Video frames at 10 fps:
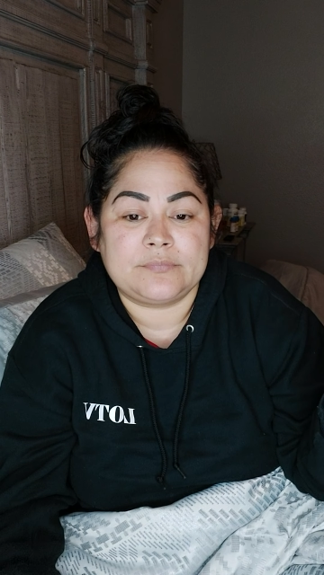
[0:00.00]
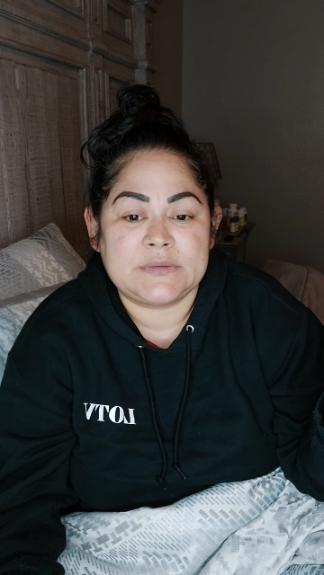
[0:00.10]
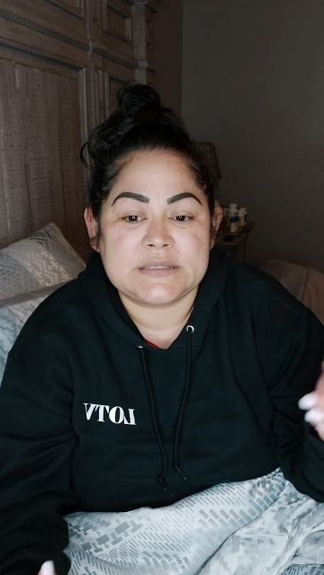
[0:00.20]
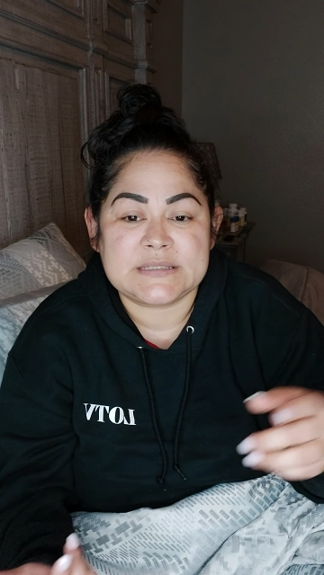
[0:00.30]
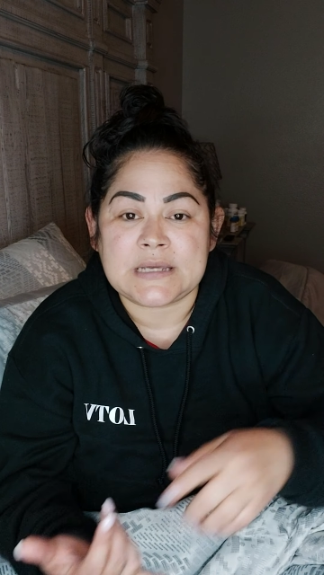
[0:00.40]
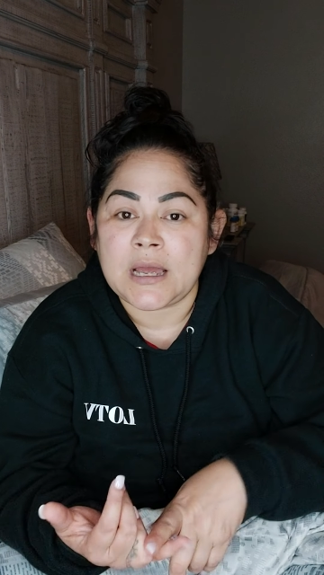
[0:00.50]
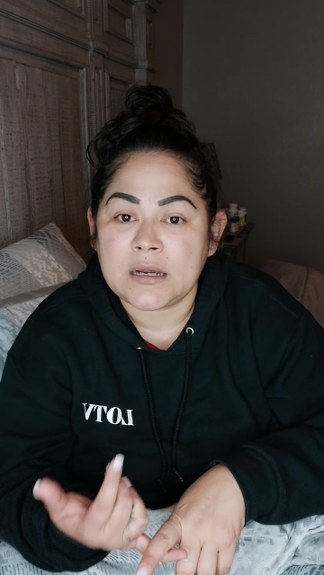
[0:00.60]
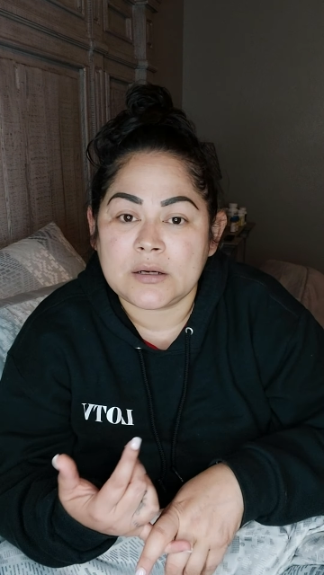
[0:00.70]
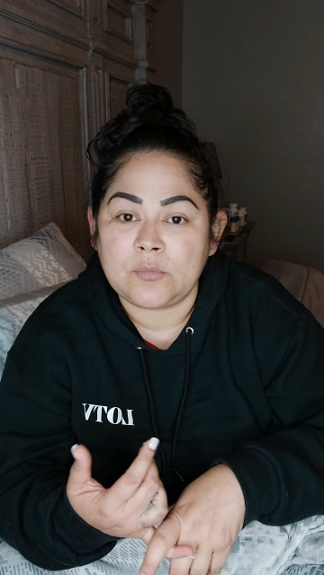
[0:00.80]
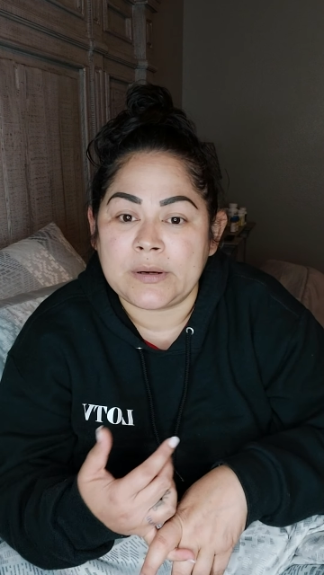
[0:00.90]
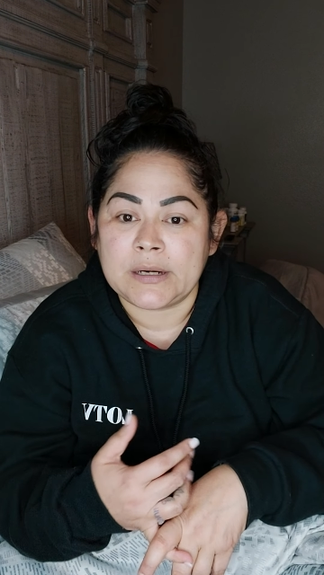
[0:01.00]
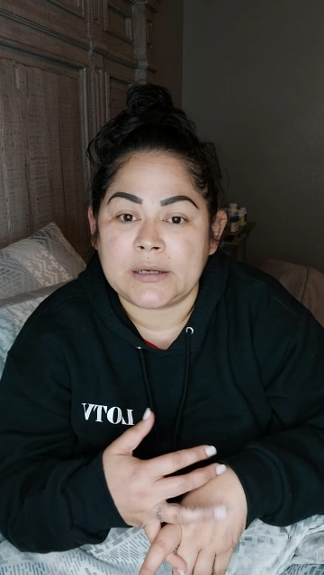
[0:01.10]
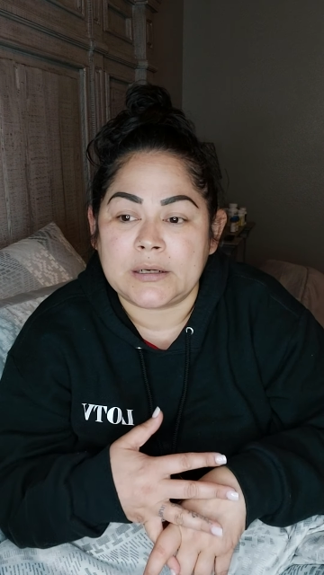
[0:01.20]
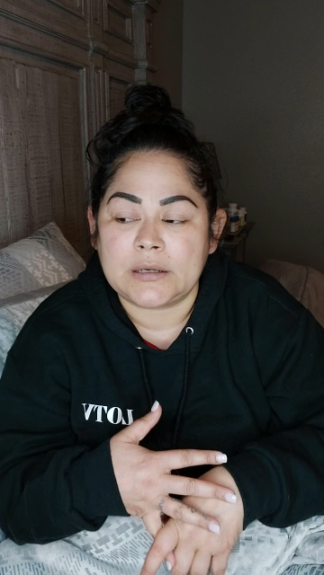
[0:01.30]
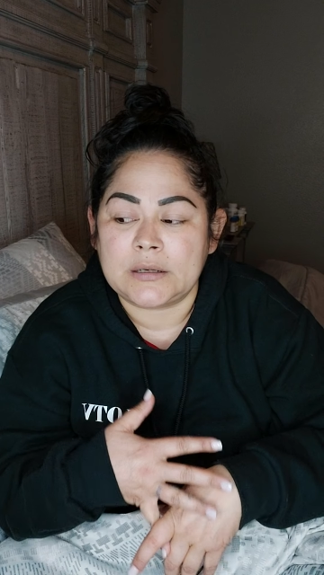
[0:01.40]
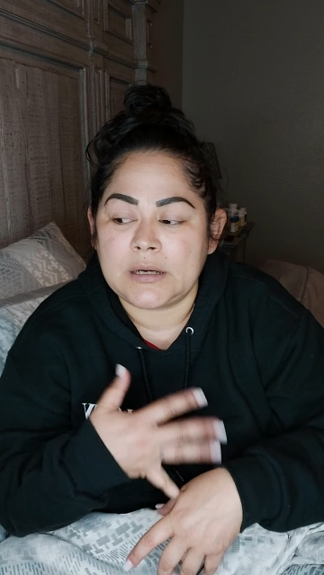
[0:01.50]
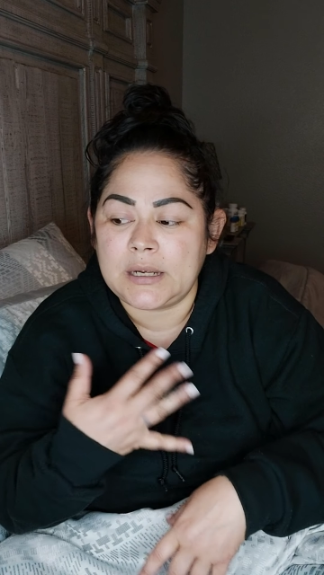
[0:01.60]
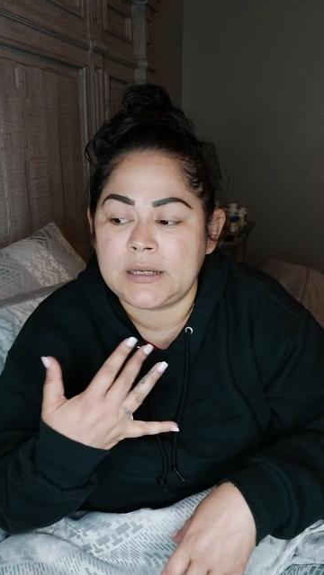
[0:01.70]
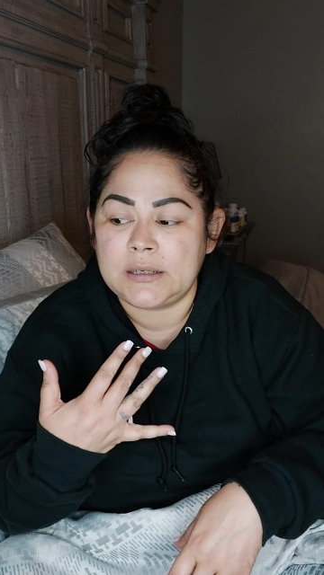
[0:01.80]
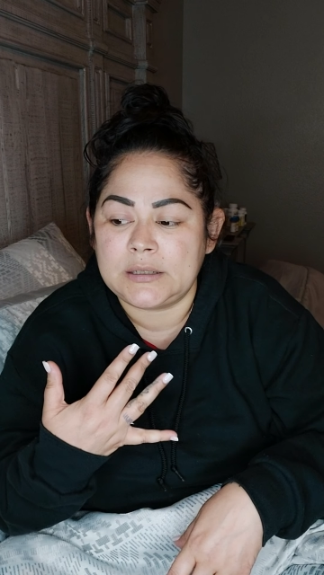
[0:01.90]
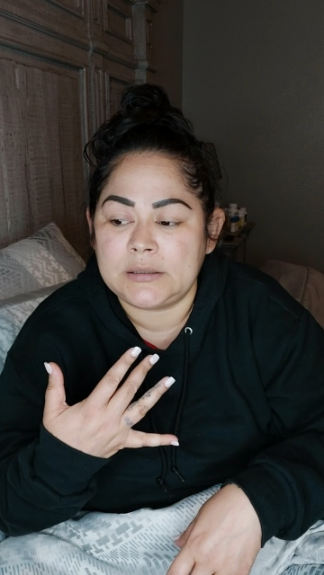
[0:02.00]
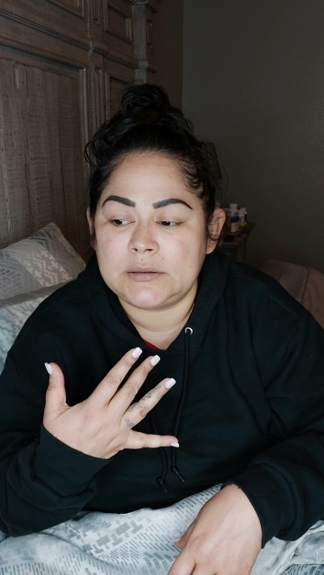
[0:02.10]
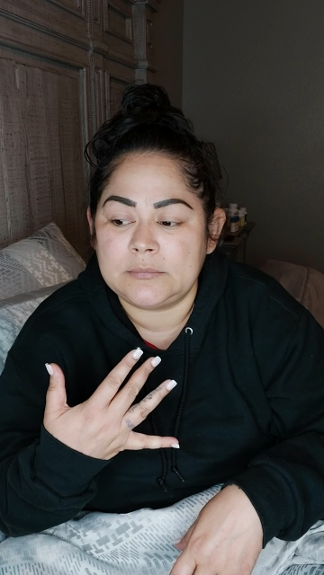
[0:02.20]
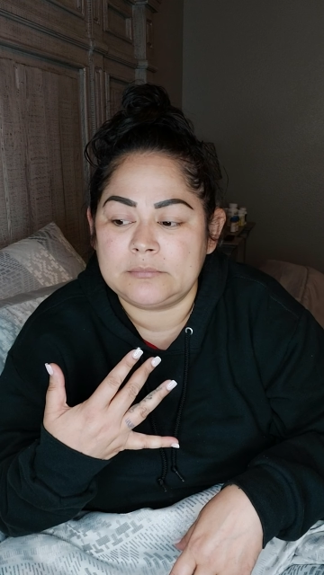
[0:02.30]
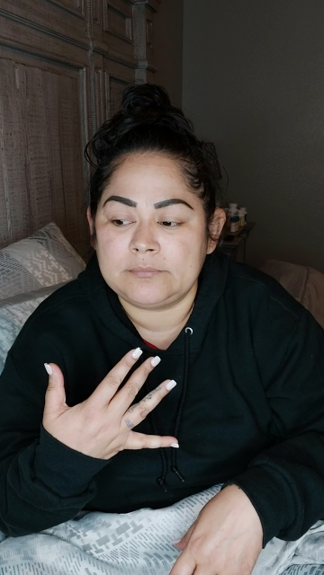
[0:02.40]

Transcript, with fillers: the sock where um,